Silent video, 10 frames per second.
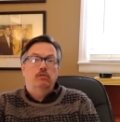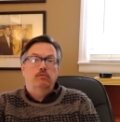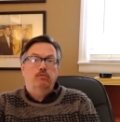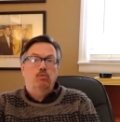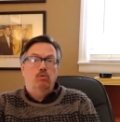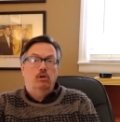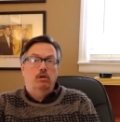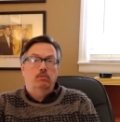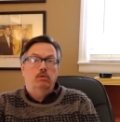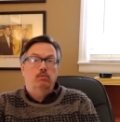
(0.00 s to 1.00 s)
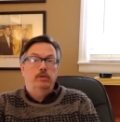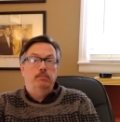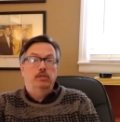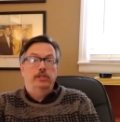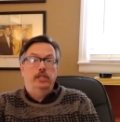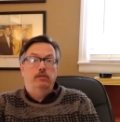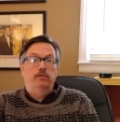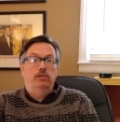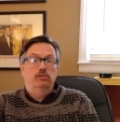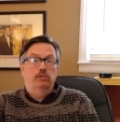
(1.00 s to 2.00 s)
for what we believe
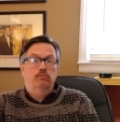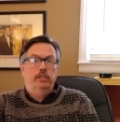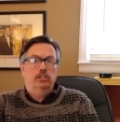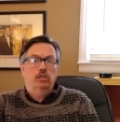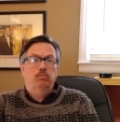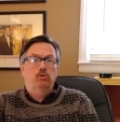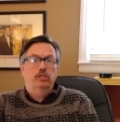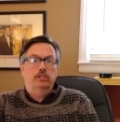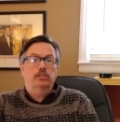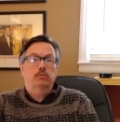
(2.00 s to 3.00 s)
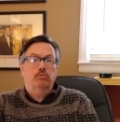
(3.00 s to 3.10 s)
is a reasonable listing